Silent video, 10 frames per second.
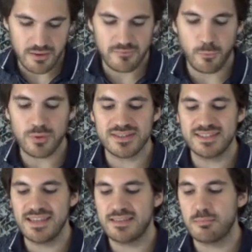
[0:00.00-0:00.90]

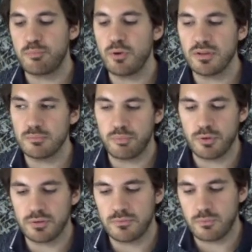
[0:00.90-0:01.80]
14. The boiling
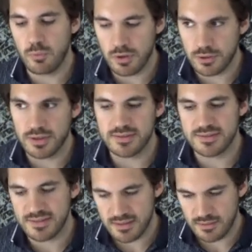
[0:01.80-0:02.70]
point of water at
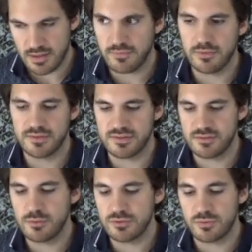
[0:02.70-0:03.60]
sea level is
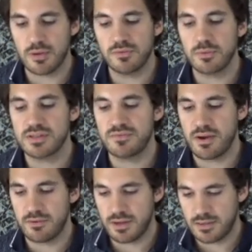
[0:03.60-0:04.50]
212 degrees
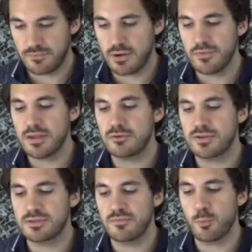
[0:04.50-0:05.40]
Fahrenheit. For every
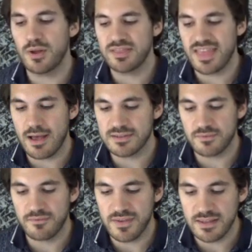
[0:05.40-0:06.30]
increase of 1,000
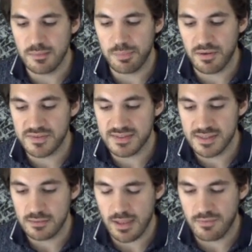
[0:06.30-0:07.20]
feet above
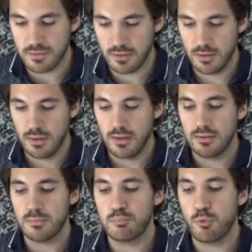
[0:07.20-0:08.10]
sea level,
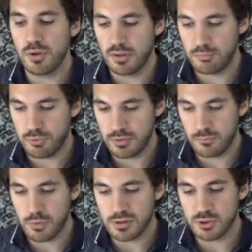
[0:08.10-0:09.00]
the boiling point of
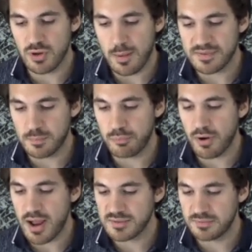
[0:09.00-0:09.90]
water drops
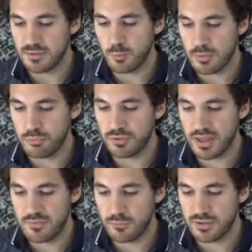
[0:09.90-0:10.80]
approximately
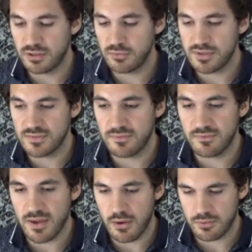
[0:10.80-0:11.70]
1.84 degrees
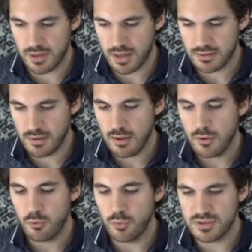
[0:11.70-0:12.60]
Fahrenheit.
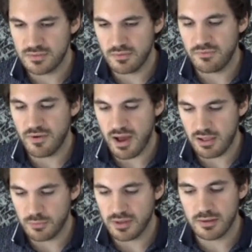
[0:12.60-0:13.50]
Which of the
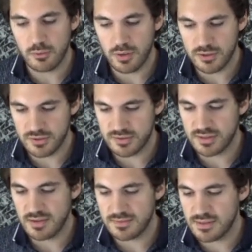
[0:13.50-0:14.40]
following equations
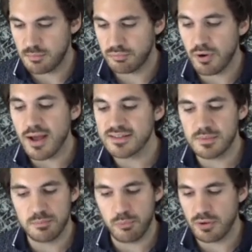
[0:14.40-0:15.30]
gives the
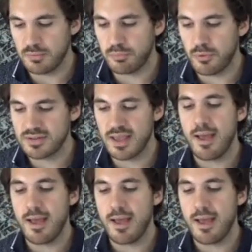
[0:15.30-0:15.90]
approximate boiling point